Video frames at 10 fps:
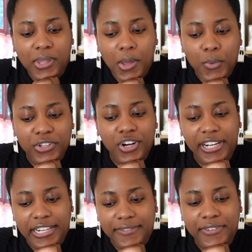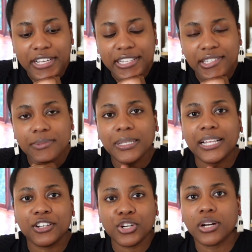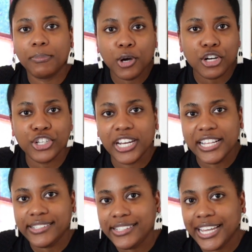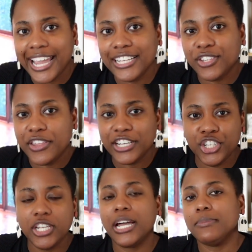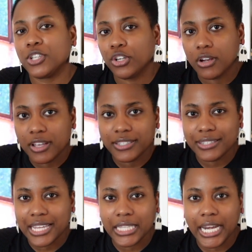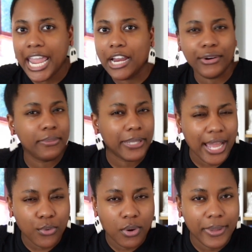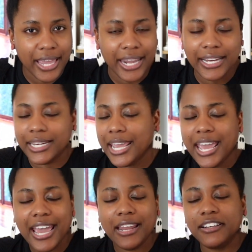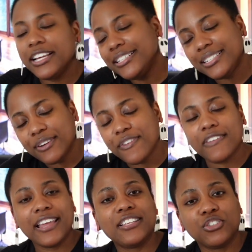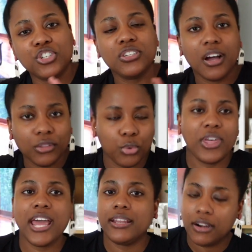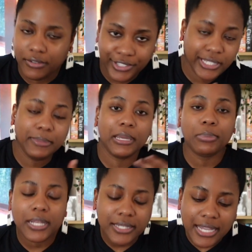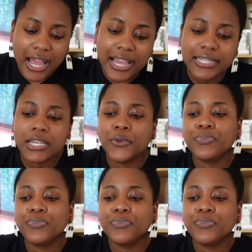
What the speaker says: with kind of seeming like they're trying to push and instigate so that she comes across as like that angry Black woman and stuff like that. So she's gone through that, and then obviously being plus size.